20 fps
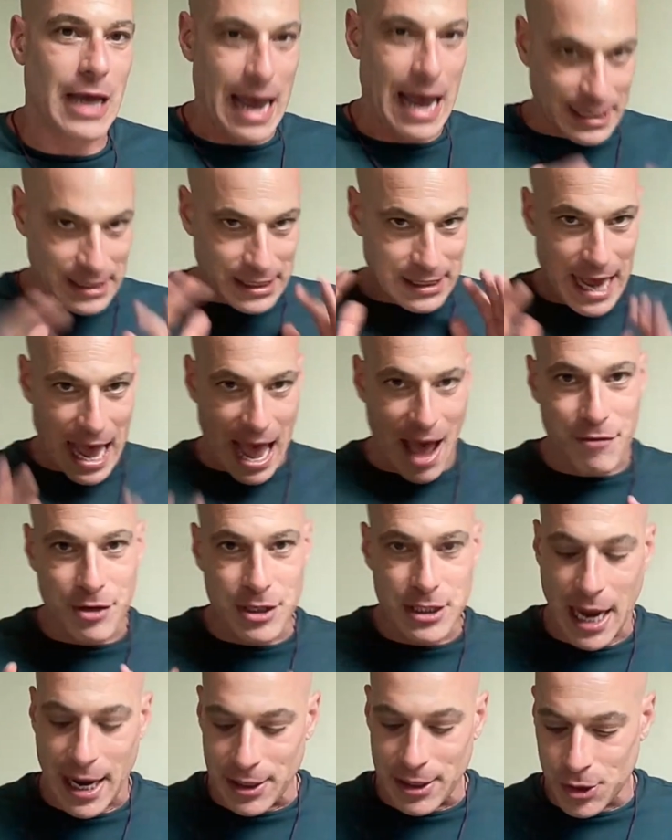As an
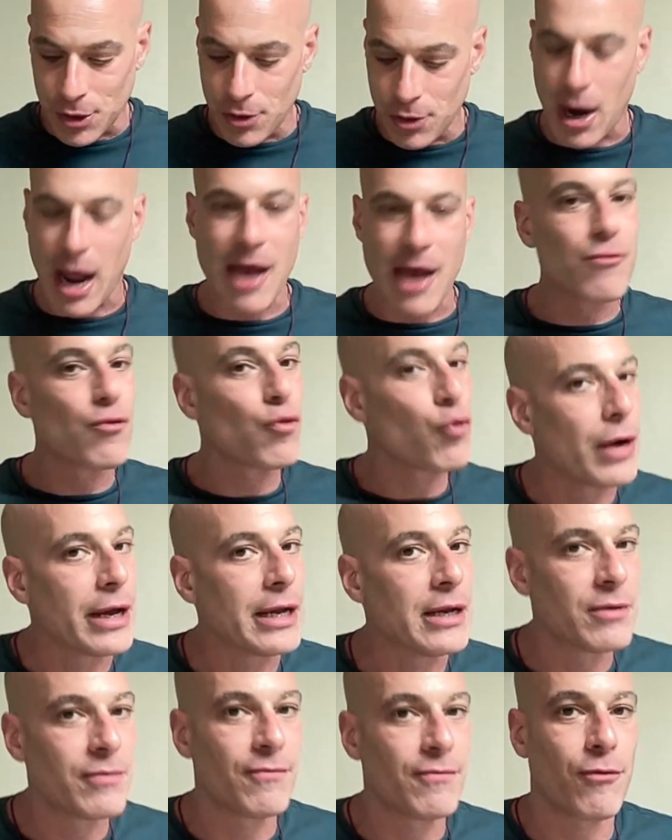advertiser, I've
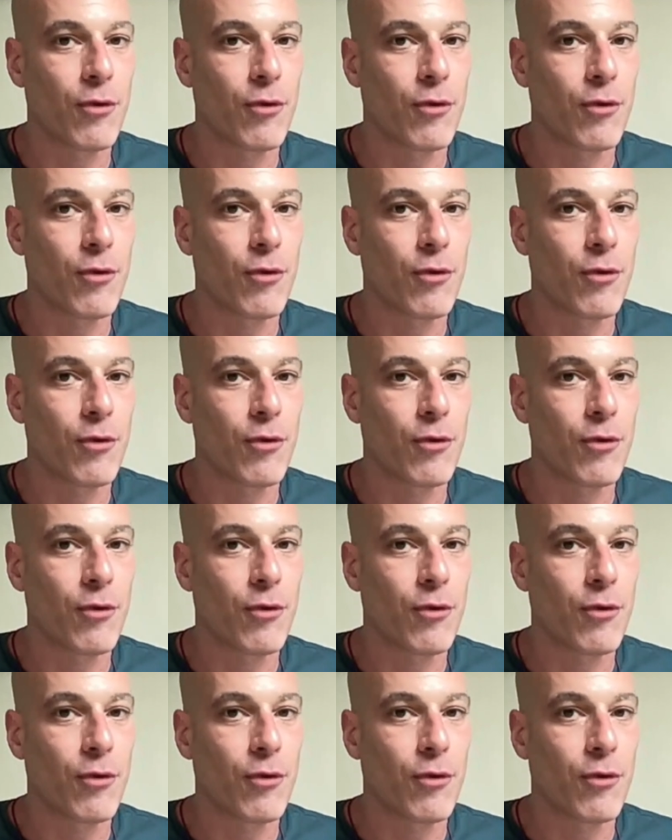written